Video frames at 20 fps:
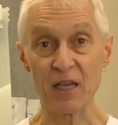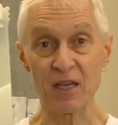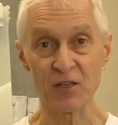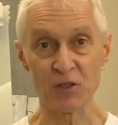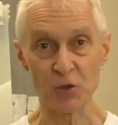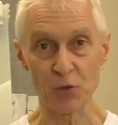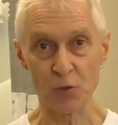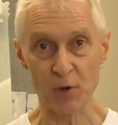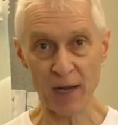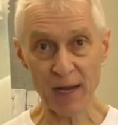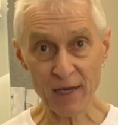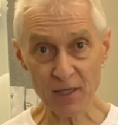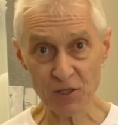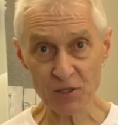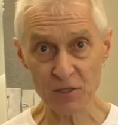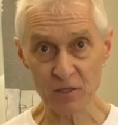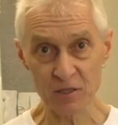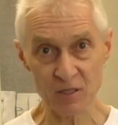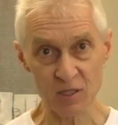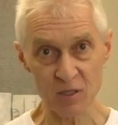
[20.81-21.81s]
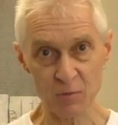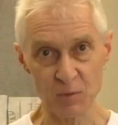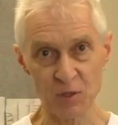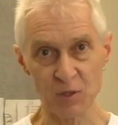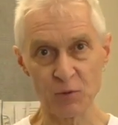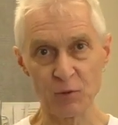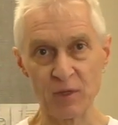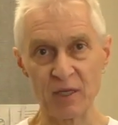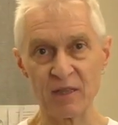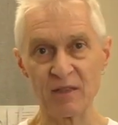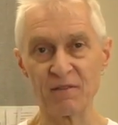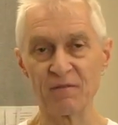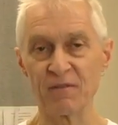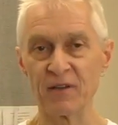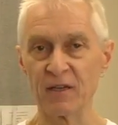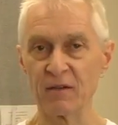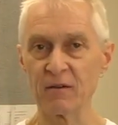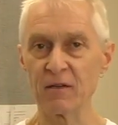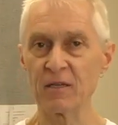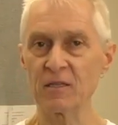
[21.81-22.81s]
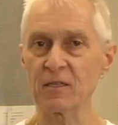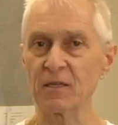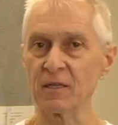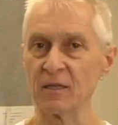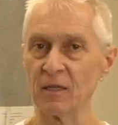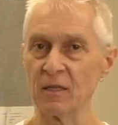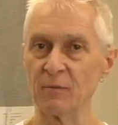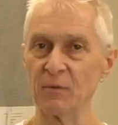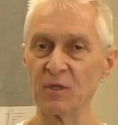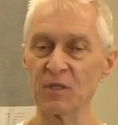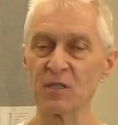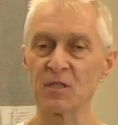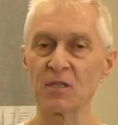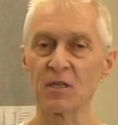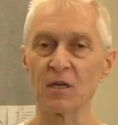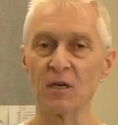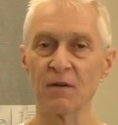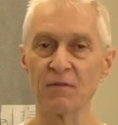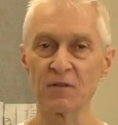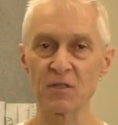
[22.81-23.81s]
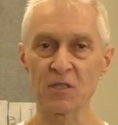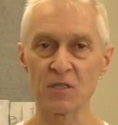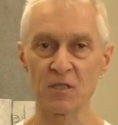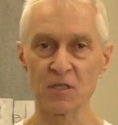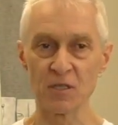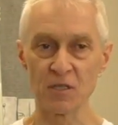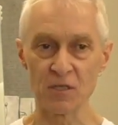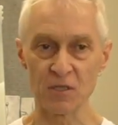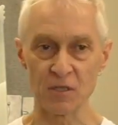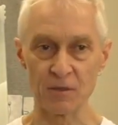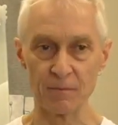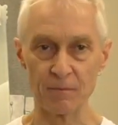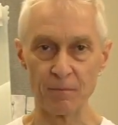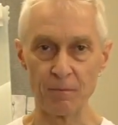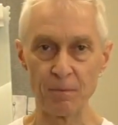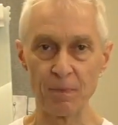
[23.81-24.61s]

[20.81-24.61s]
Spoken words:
interactions between the various elements of a system.